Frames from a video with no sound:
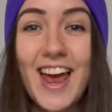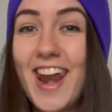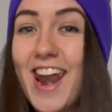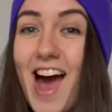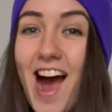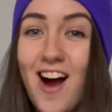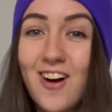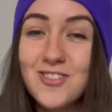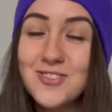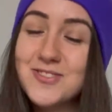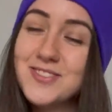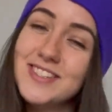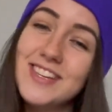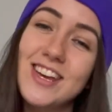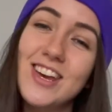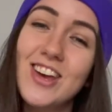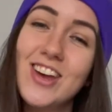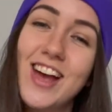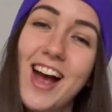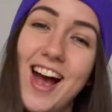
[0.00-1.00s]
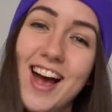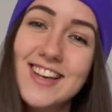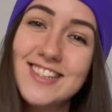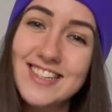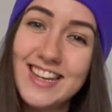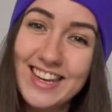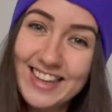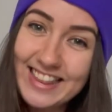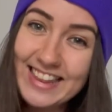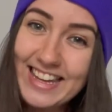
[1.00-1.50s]
and I will see you
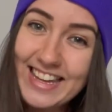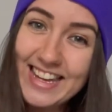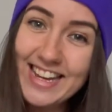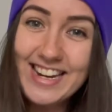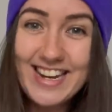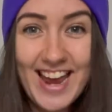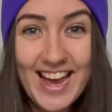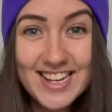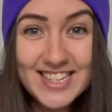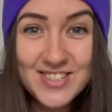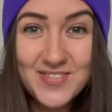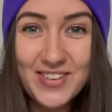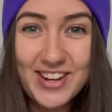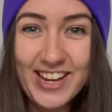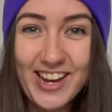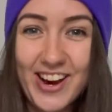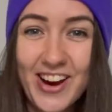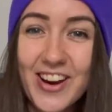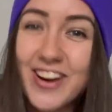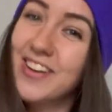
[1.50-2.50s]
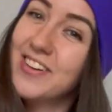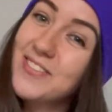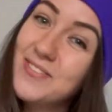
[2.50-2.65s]
guys in the next video.